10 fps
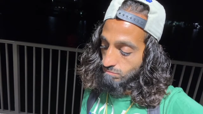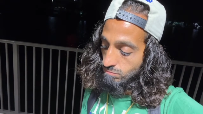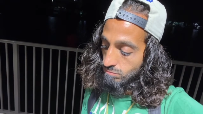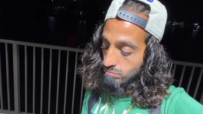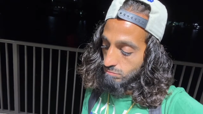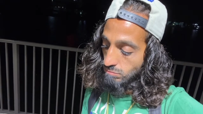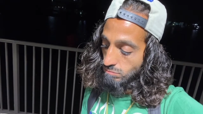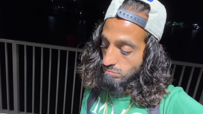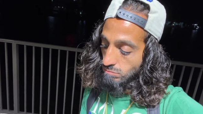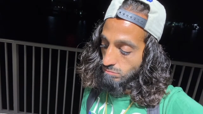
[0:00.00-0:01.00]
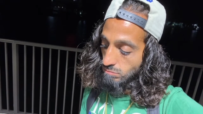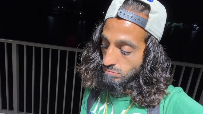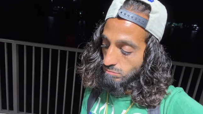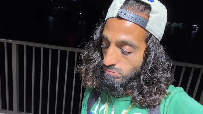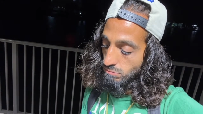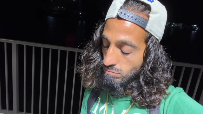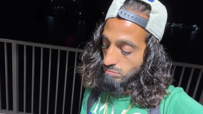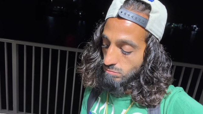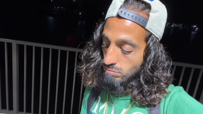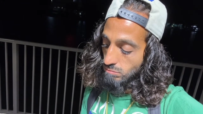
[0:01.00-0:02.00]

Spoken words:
Nobody speaks.